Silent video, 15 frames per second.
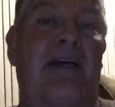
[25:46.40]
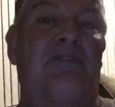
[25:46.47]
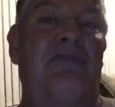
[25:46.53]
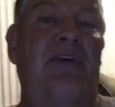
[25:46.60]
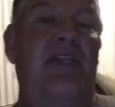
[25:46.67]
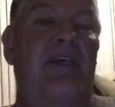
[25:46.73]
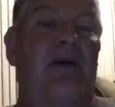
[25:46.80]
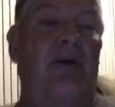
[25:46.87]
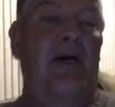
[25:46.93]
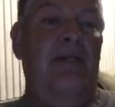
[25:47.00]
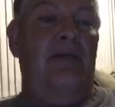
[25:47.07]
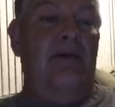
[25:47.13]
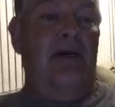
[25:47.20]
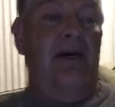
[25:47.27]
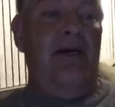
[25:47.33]
video,
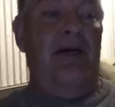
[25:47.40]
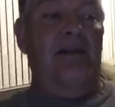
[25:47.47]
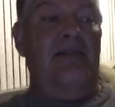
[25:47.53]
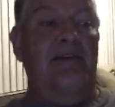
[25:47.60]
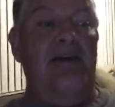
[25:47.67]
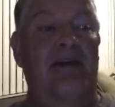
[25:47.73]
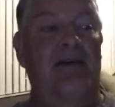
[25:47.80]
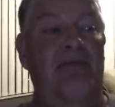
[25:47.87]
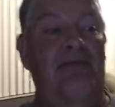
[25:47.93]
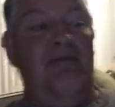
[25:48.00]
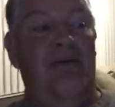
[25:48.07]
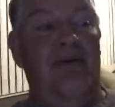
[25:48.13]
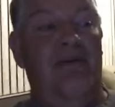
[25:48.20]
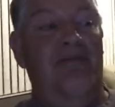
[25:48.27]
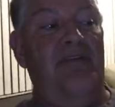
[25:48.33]
Edgar, I got to take
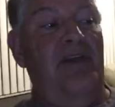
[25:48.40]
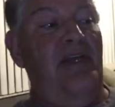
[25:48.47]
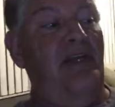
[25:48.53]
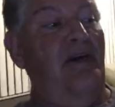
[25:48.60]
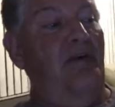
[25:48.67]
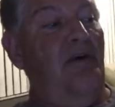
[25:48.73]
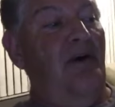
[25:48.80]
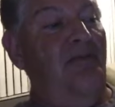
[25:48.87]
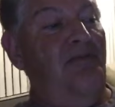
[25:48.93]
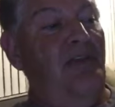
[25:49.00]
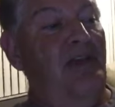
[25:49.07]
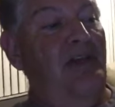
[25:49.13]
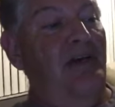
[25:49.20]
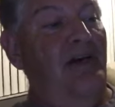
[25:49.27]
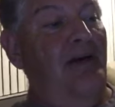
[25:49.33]
a video of the,